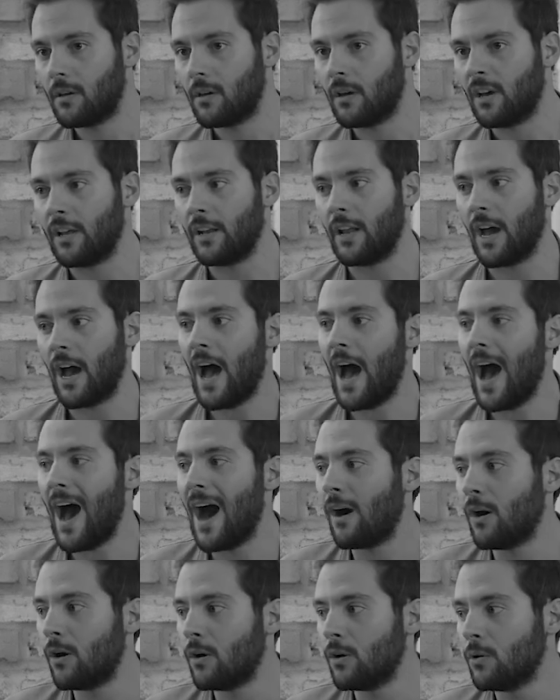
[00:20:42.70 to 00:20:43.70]
And
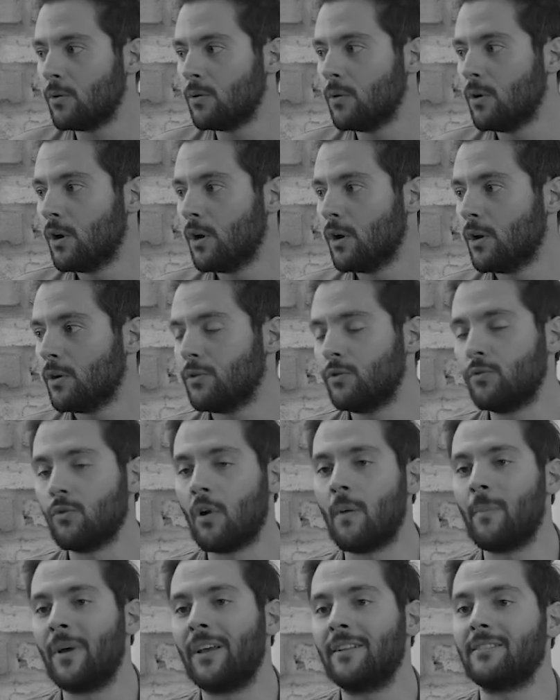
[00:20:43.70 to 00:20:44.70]
how do
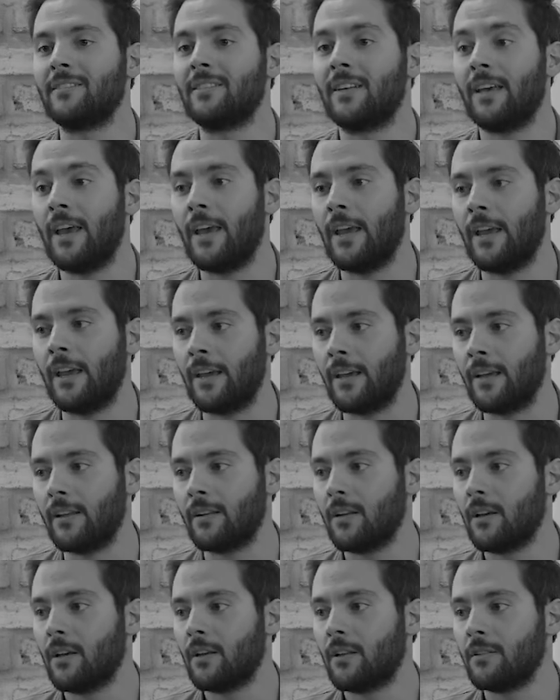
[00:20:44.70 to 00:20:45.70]
I
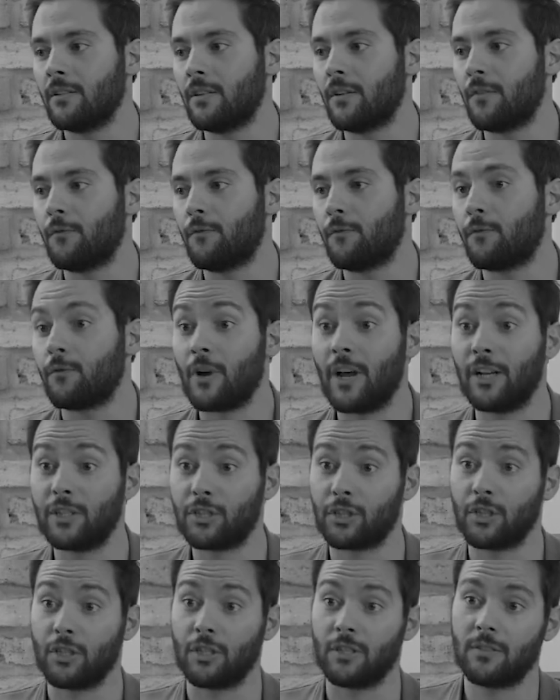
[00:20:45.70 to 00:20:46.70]
maintain the
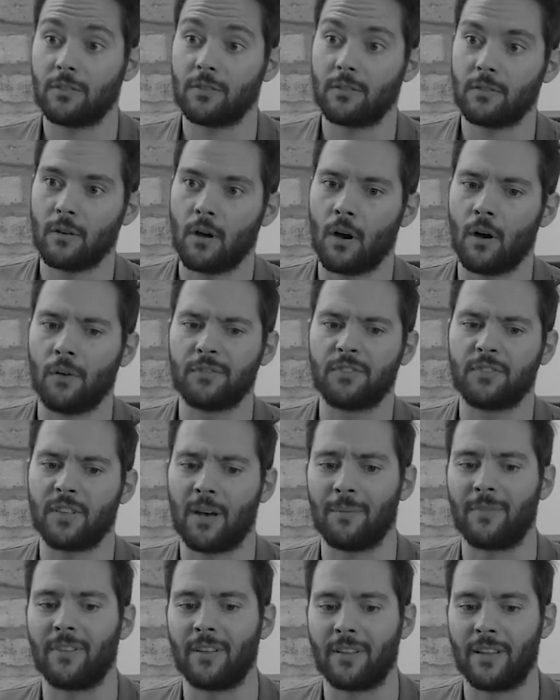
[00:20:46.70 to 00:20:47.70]
freshness of
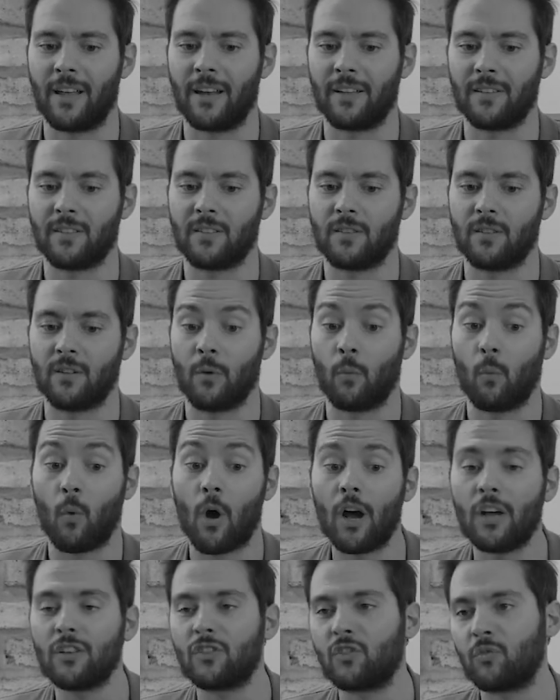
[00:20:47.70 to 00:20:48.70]
something that
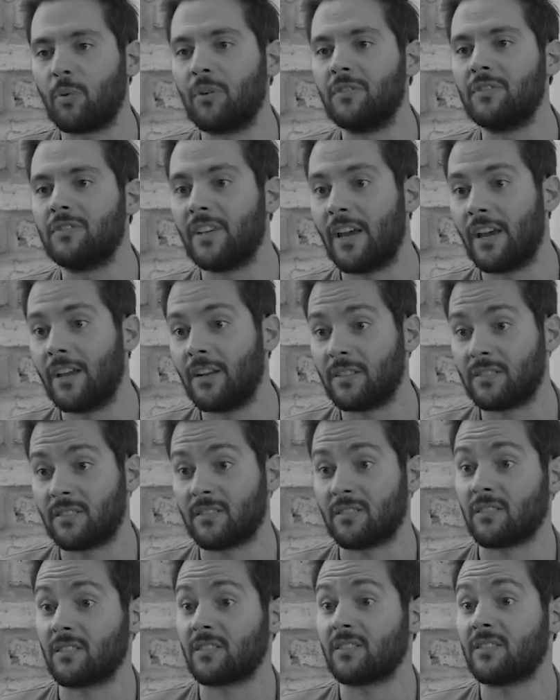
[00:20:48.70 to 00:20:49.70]
was spontaneous
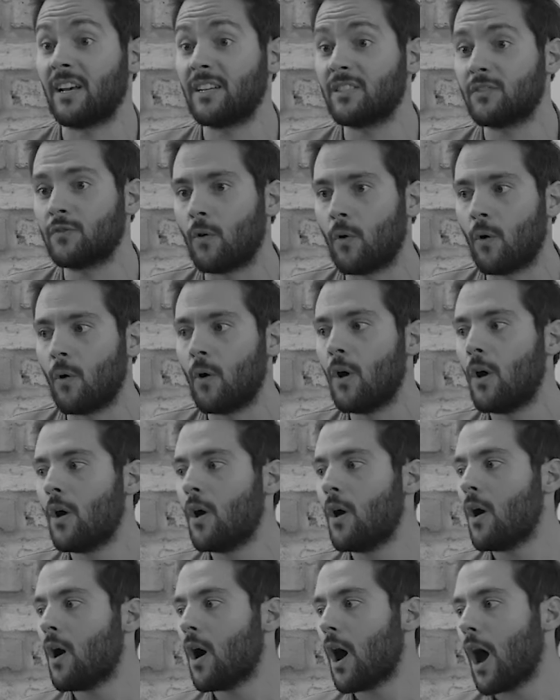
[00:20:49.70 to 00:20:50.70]
and successful?
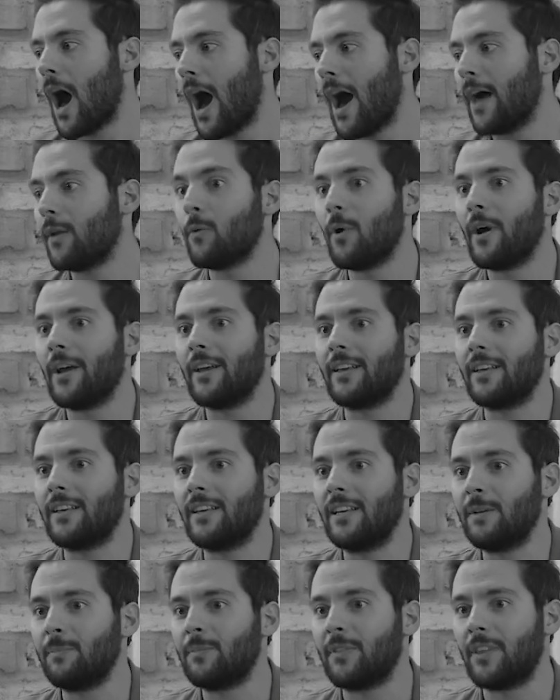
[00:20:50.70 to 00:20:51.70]
How do I
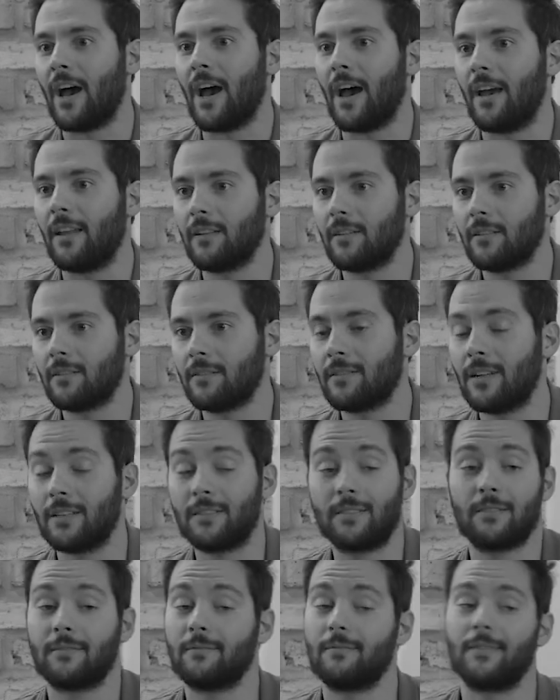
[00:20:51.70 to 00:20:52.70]
keep that?
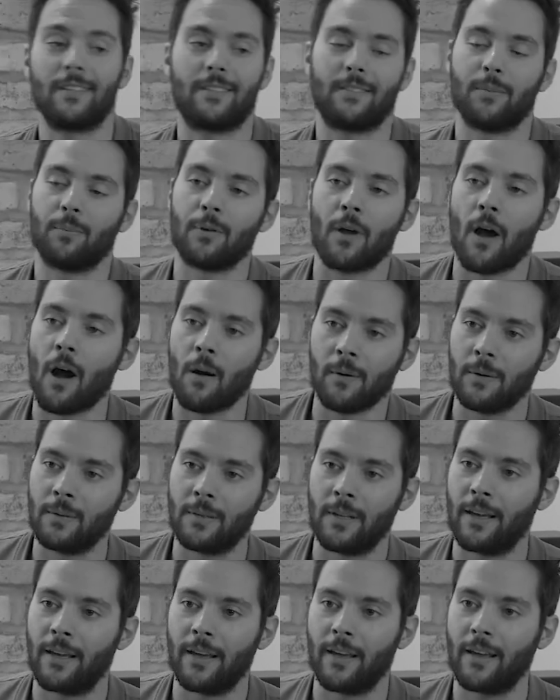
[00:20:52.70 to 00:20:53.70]
That's a
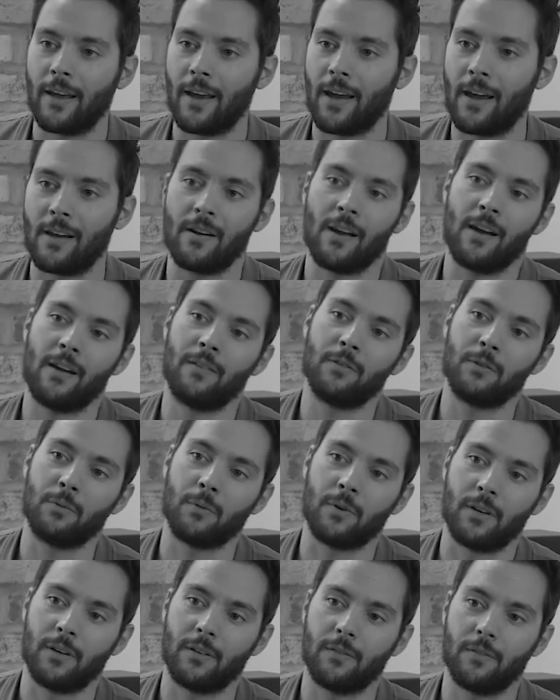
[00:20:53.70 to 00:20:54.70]
problem like
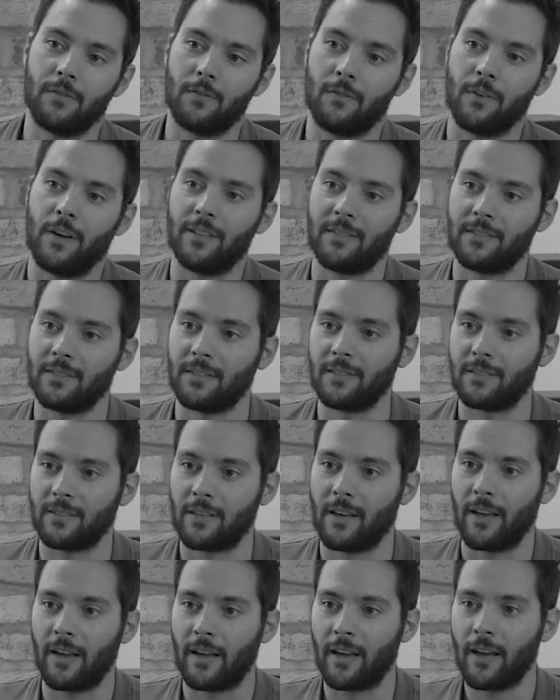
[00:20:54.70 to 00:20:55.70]
everyone faces.
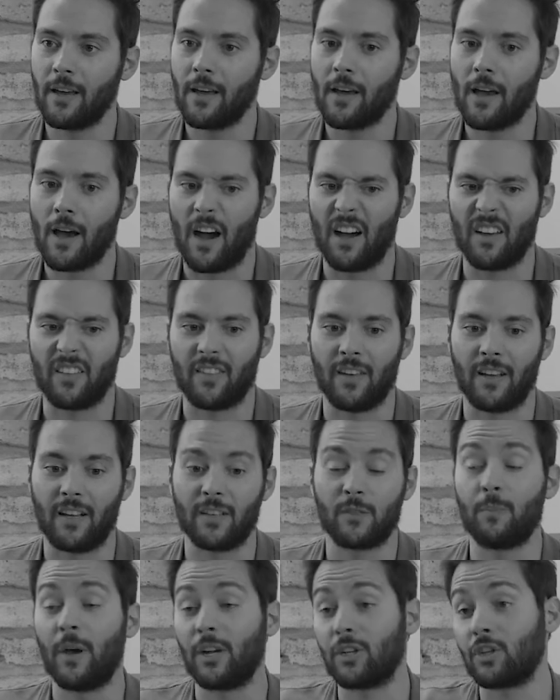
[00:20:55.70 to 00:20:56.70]
Like, I think
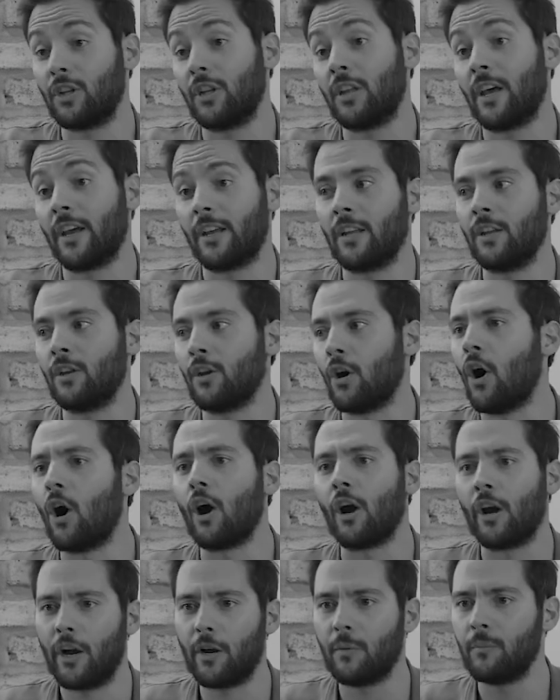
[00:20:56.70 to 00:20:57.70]
especially like in
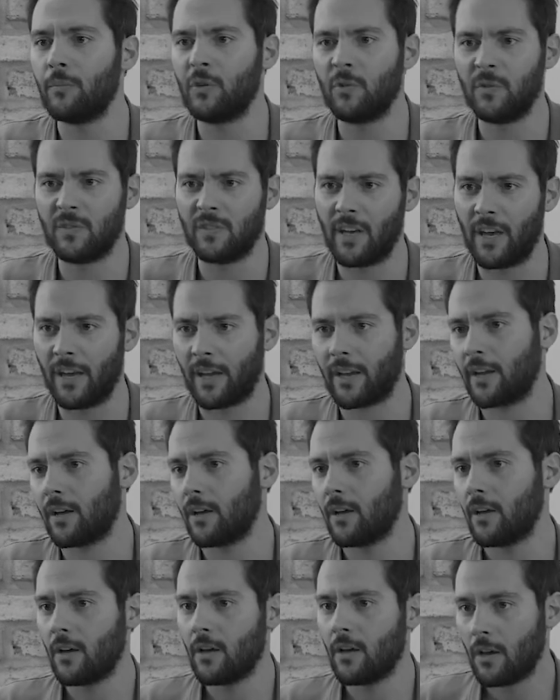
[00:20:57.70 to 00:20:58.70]
art,
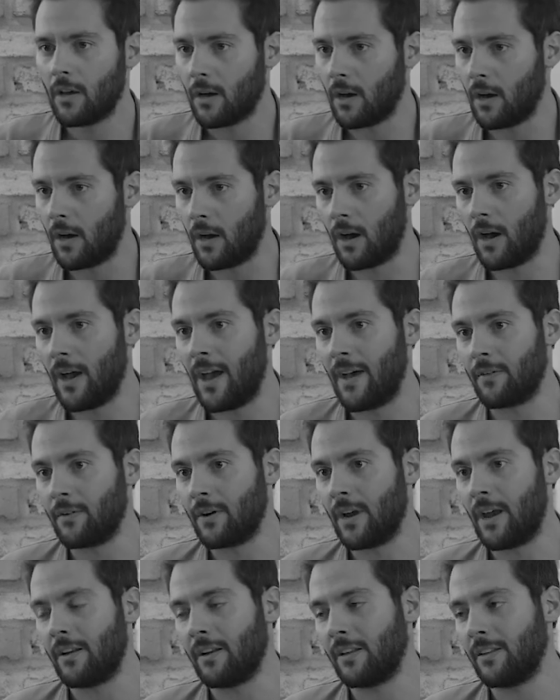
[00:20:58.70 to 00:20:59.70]
music,
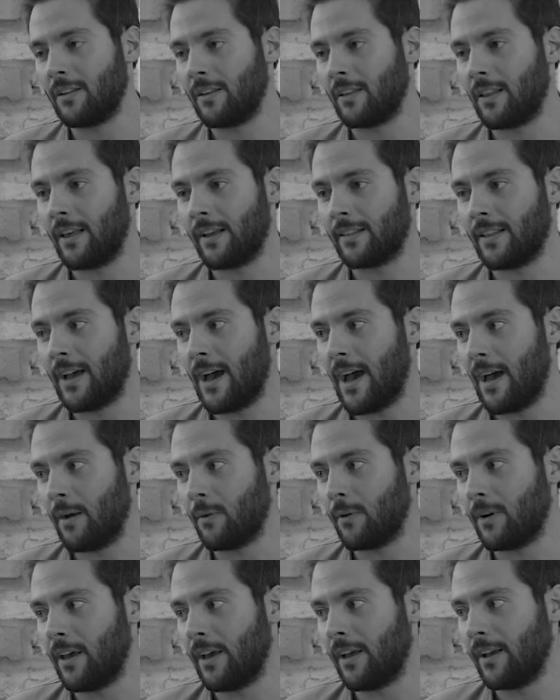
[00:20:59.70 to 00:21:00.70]
anything like that,
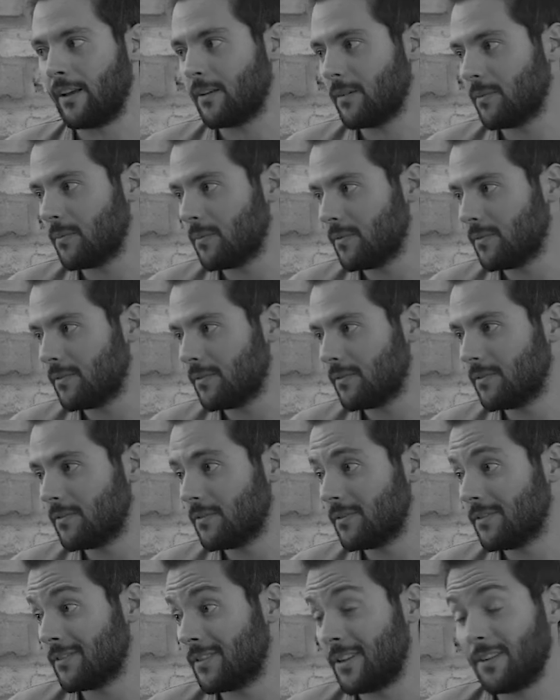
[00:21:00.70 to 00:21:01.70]
or like
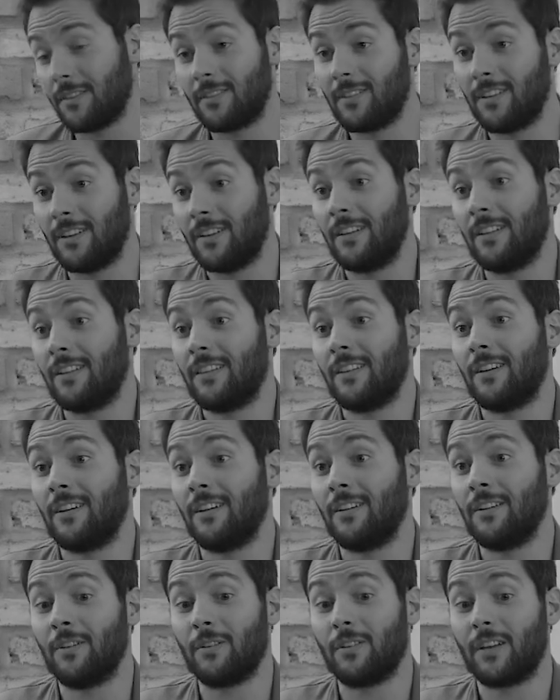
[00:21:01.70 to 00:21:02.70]

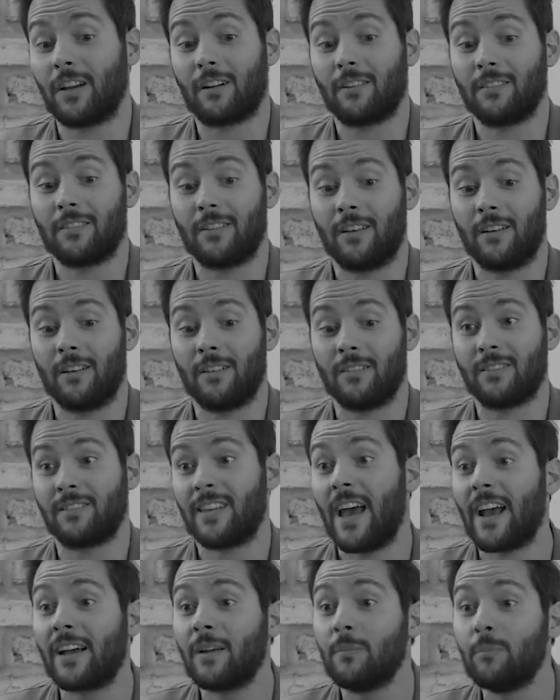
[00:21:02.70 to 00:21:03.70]
the
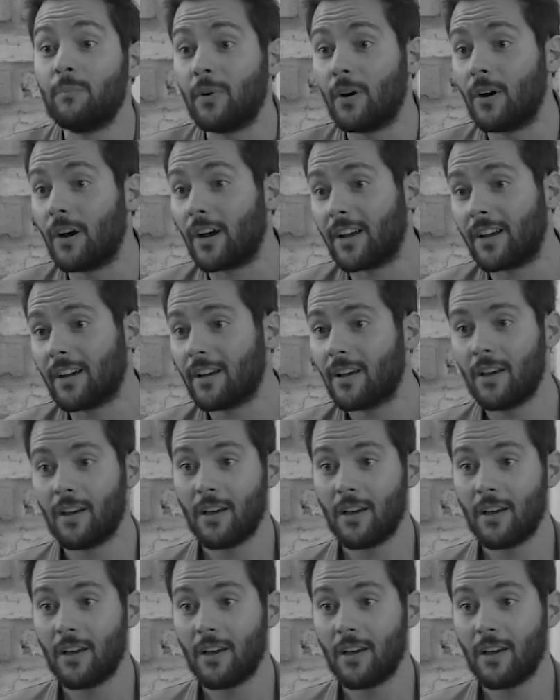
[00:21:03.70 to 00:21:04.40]
second book